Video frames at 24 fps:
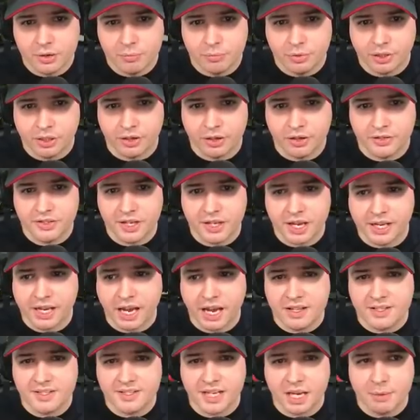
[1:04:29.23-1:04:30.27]
Because,
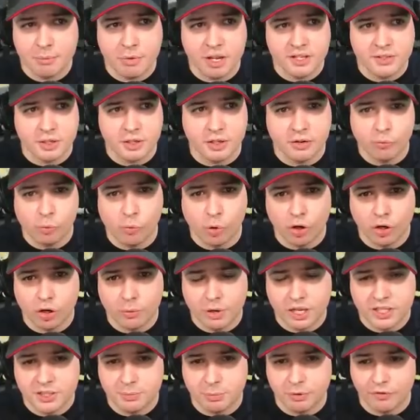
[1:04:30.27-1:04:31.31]
again, same as in War
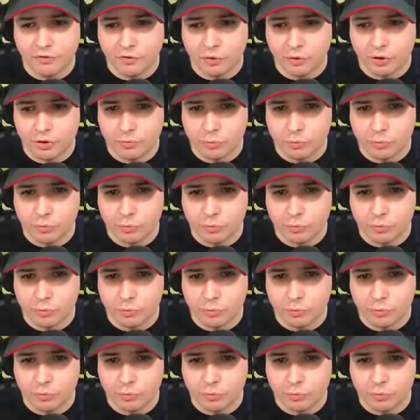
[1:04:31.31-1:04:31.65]
Robots before,